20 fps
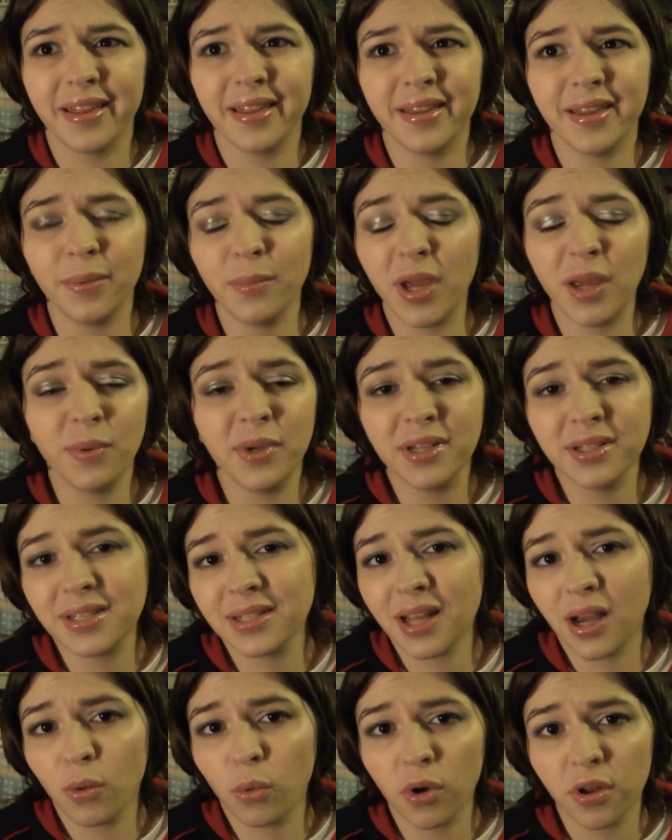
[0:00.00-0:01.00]
then maybe
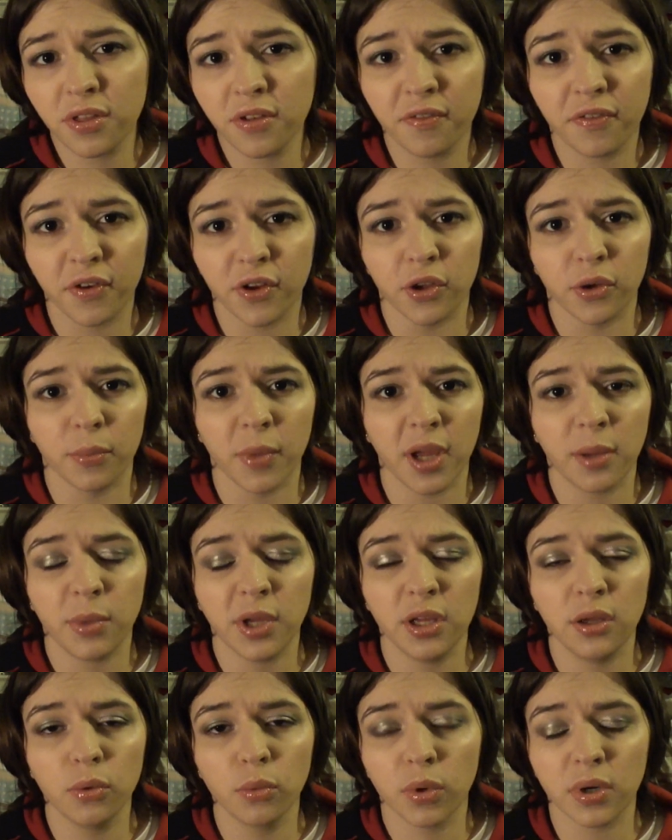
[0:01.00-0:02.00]
it's not worth it for you. Maybe
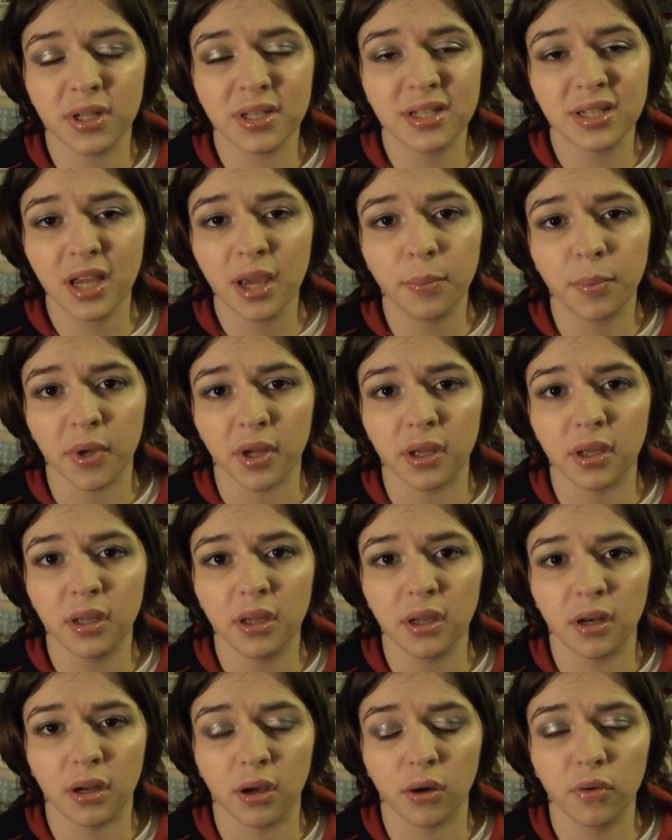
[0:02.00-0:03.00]
you want to skip it,
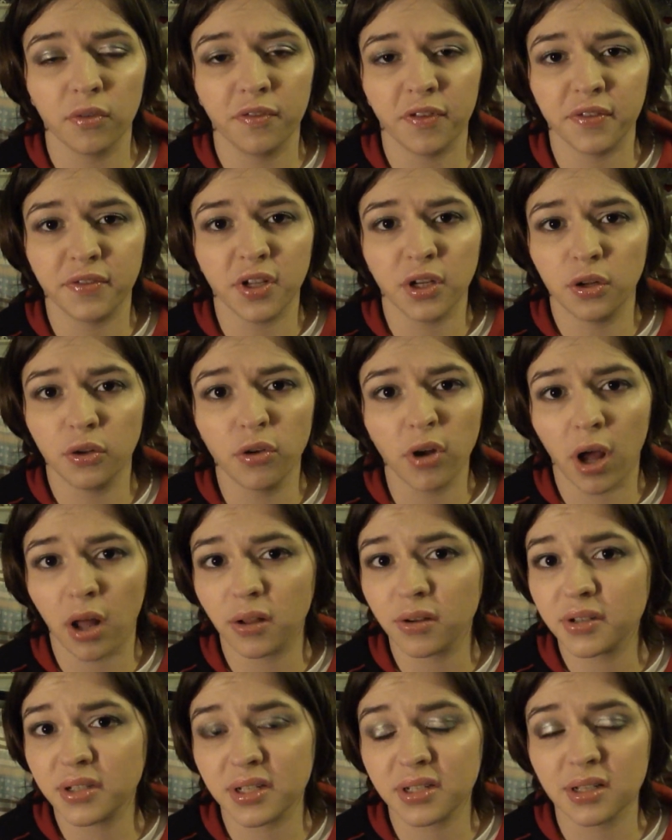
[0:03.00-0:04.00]
you know?
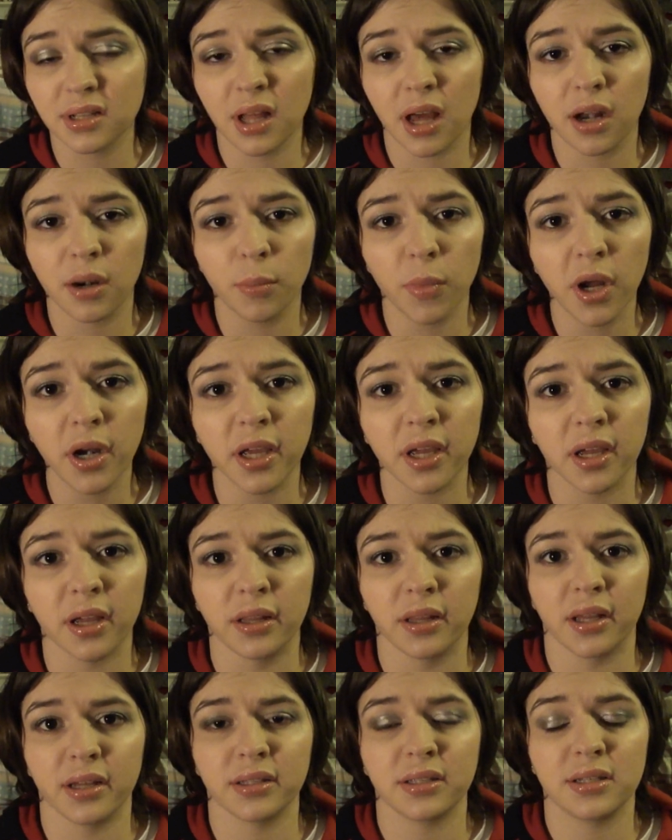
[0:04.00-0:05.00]
$52 is a lot of money,
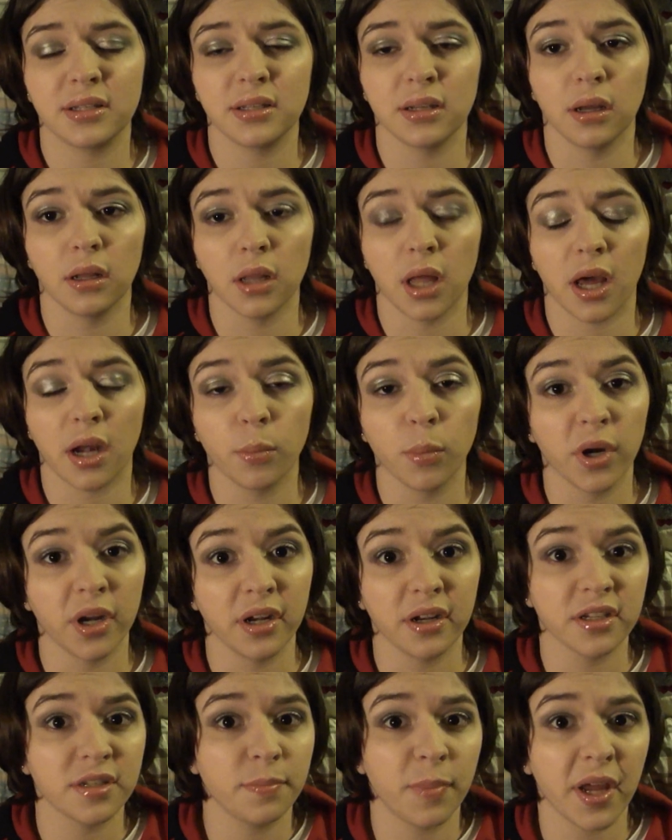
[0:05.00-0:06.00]
and that's a lot of
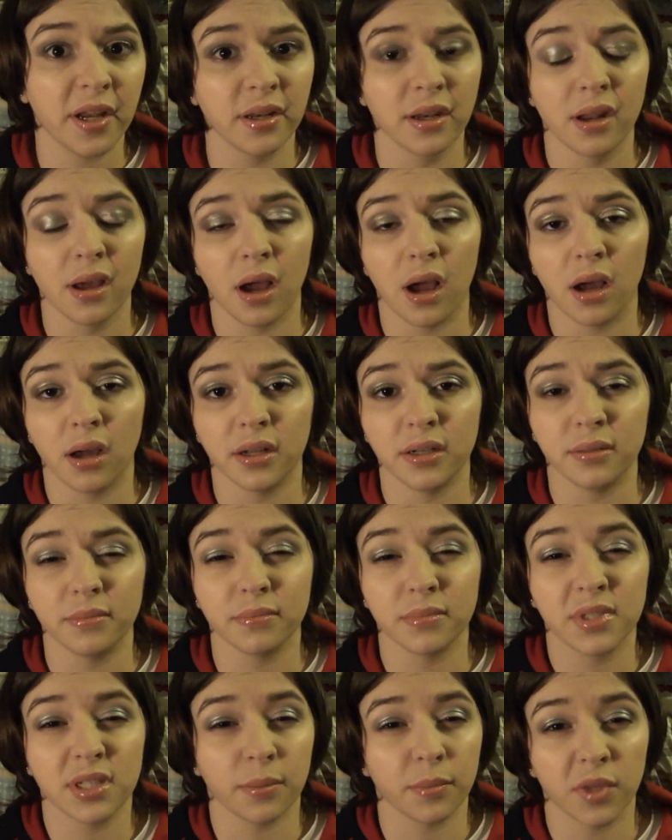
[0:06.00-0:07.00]
money to spend
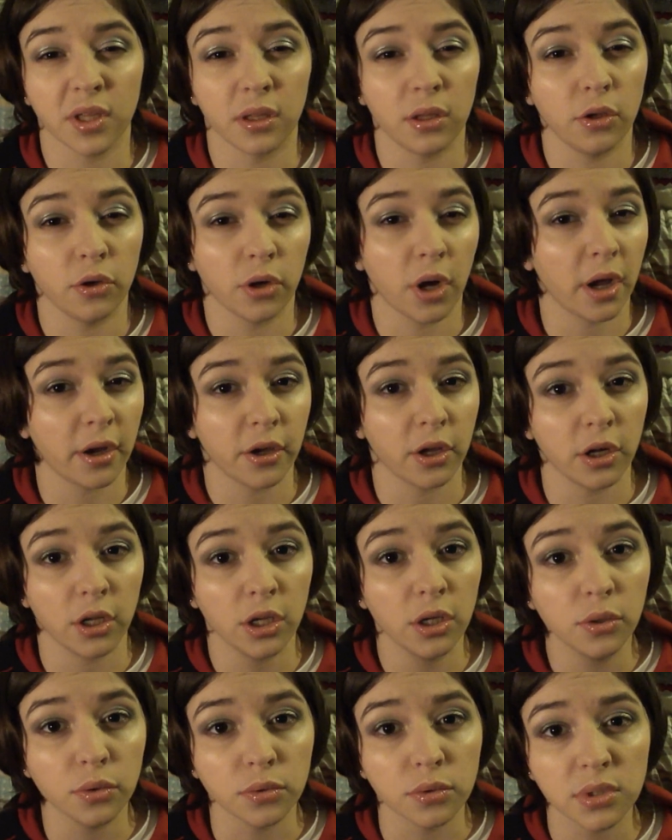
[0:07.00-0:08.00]
on something you're not going to
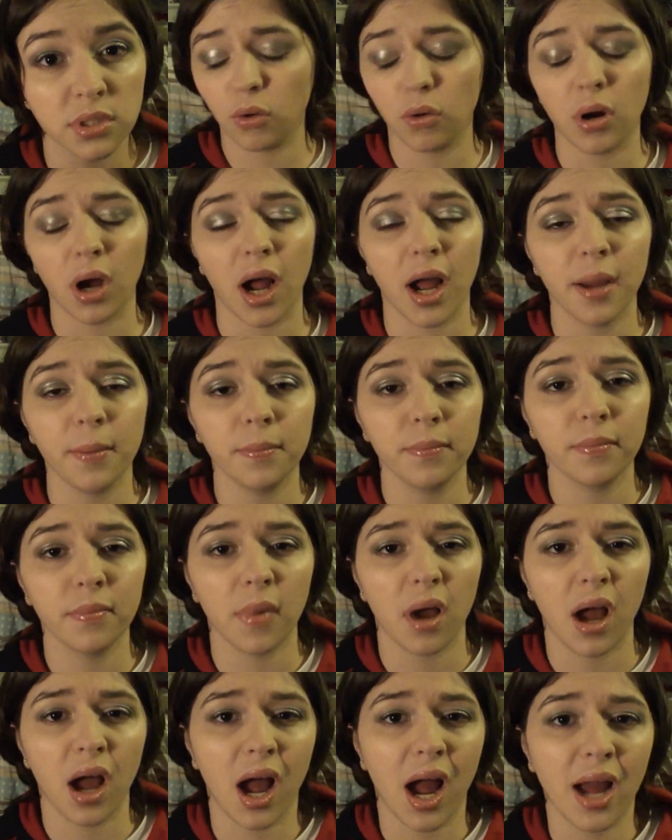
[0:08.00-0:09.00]
use. So
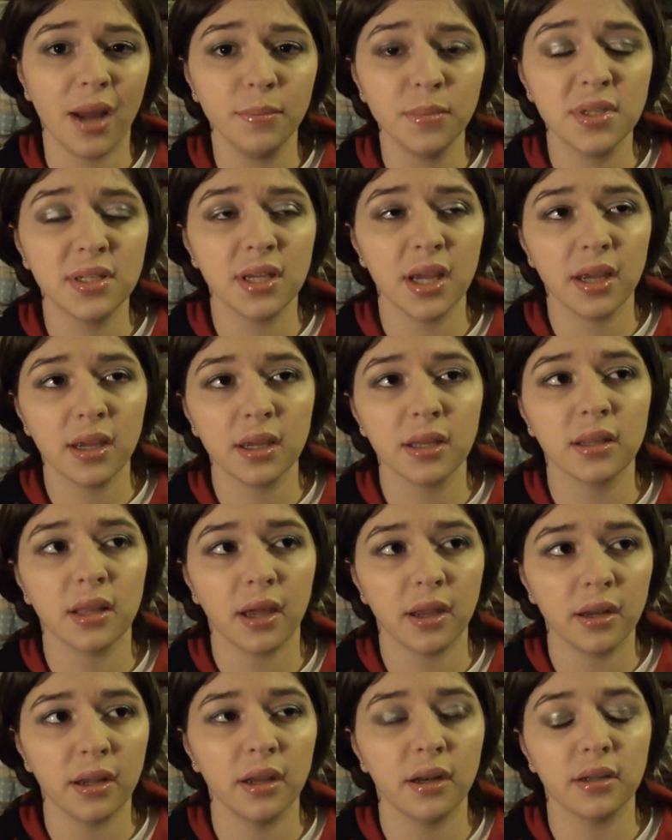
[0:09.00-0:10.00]
I'm saying
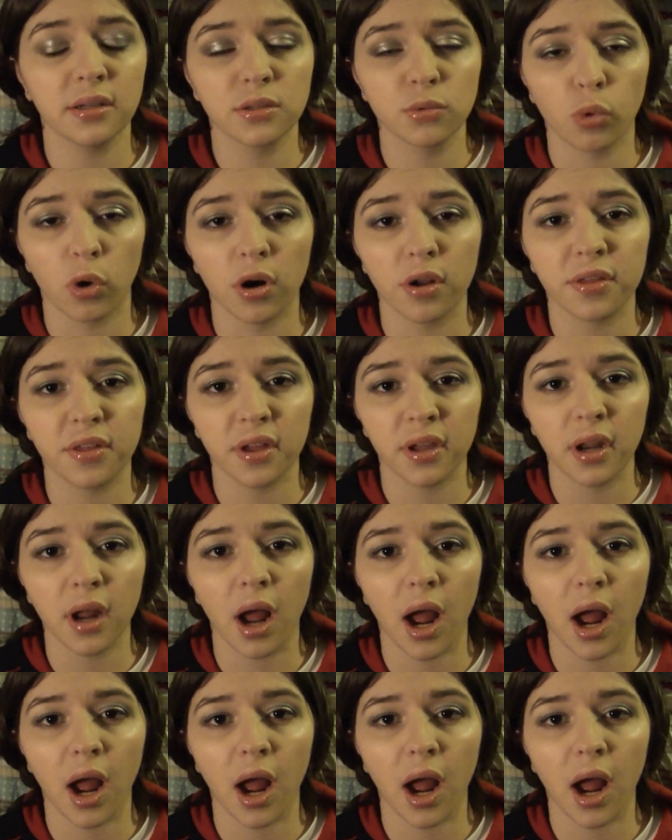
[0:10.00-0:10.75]
that it is worth it.